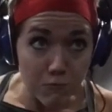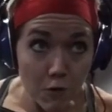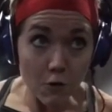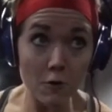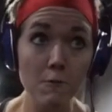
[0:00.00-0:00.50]

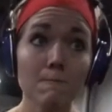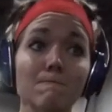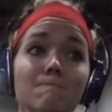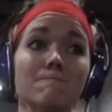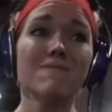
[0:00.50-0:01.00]
can you
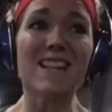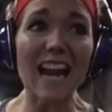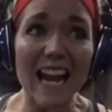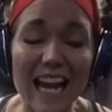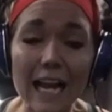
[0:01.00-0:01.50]
discuss the
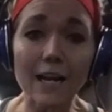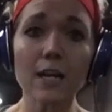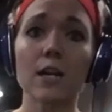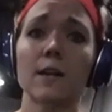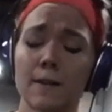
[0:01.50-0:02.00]
benefits of a
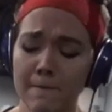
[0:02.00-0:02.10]
high